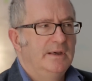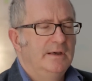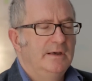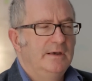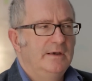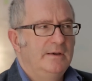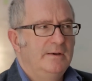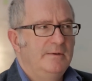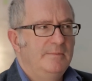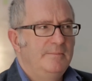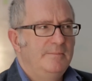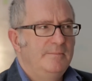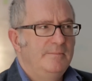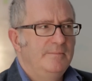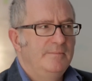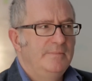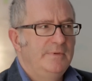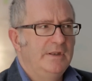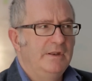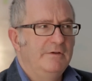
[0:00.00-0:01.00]
for
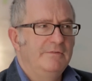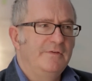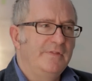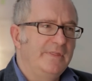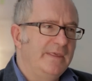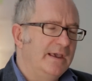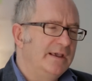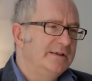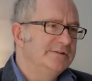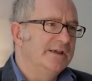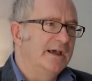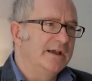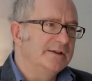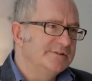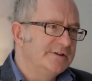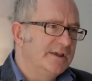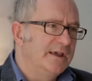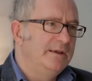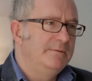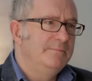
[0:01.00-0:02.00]
the exact
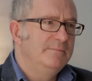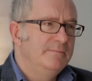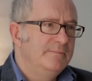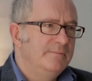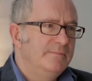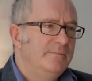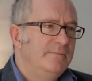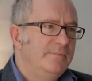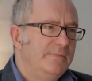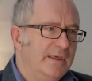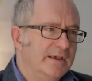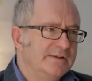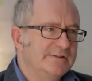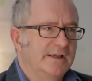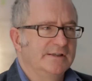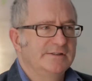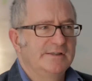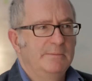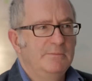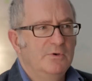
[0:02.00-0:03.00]
same... the
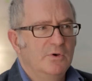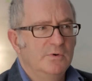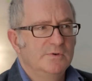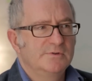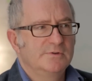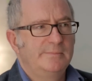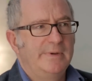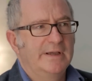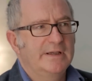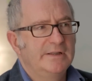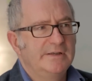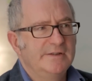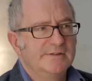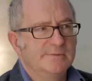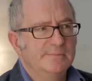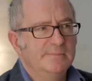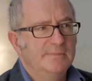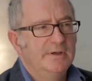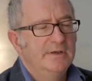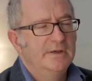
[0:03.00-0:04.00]
exact same causal
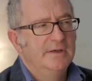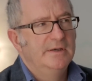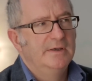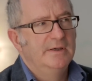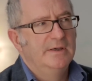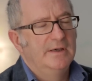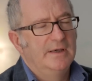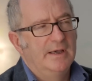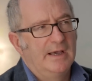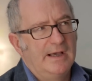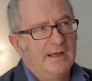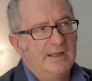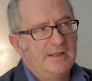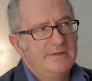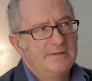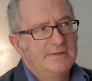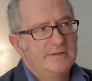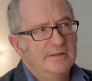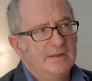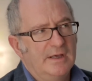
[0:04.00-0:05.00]
mechanism.
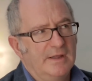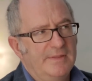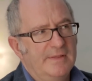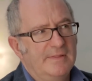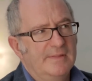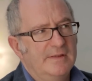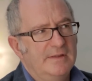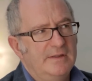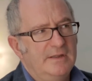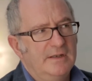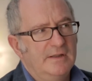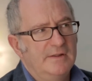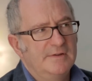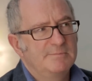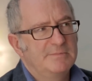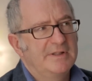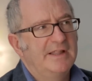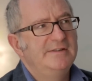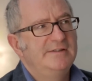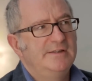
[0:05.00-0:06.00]
And I think that, you know,
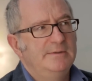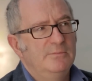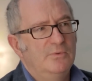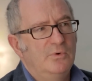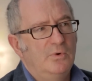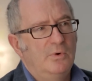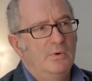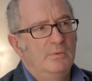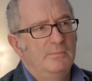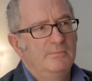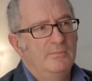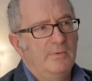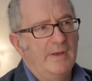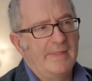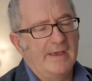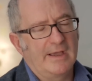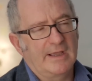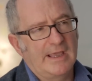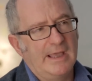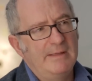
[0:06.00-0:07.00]
there's plenty more where
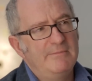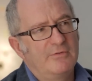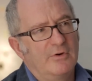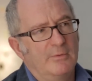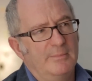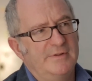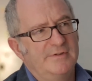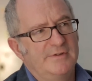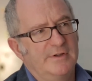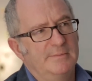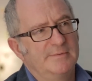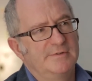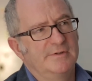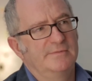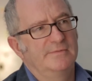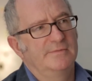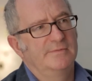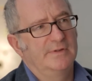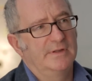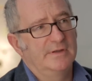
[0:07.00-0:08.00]
that came from in terms
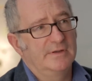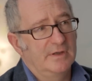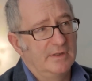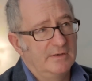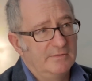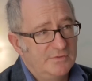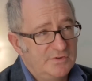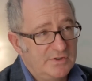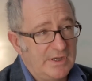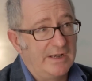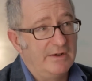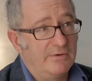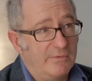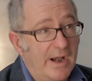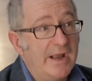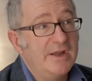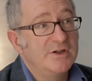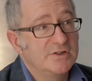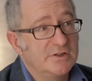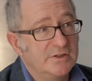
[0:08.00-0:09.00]
of the kind of
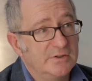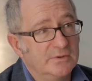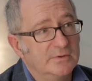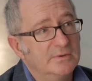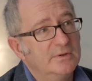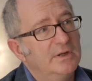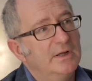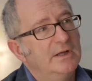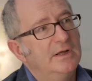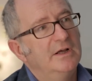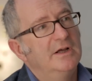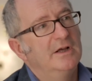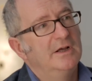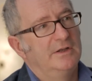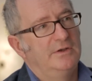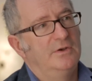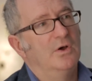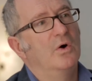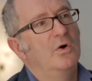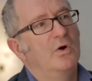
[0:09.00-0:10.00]
generational
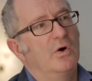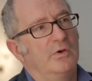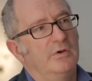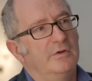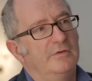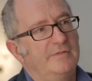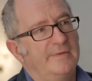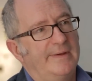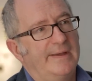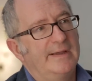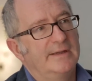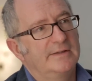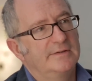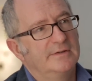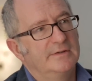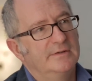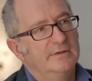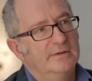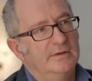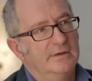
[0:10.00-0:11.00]
knock-on effect
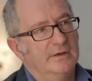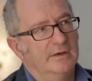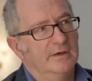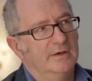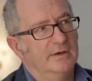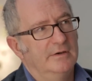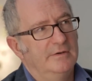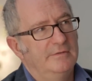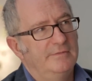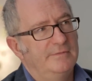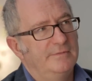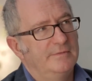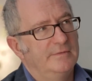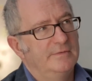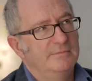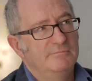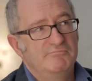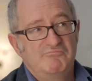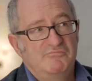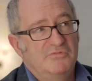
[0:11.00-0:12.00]
of
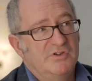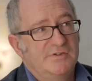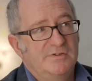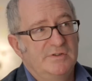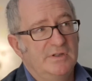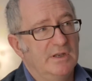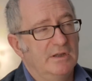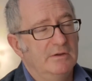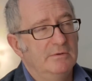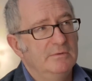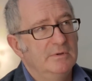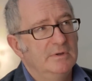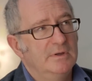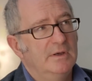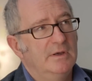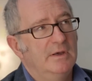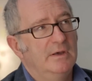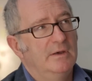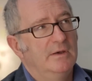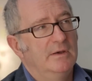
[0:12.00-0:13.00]
just, you know,
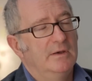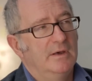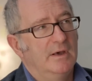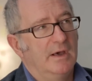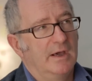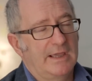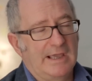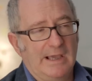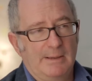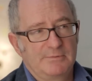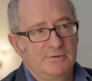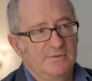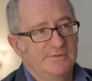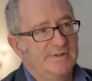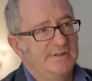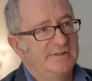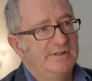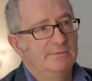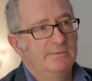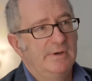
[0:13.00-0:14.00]
a capital
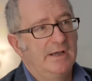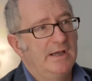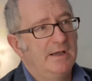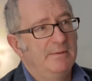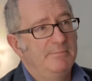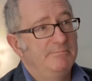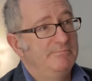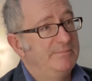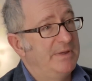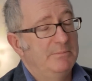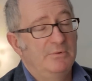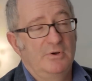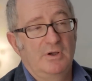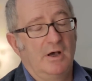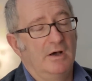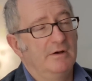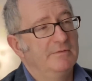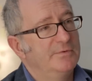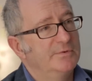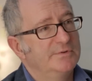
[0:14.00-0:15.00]
city where people
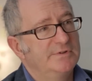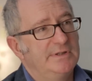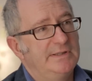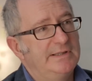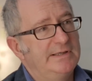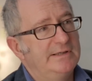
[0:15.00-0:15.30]
can't afford to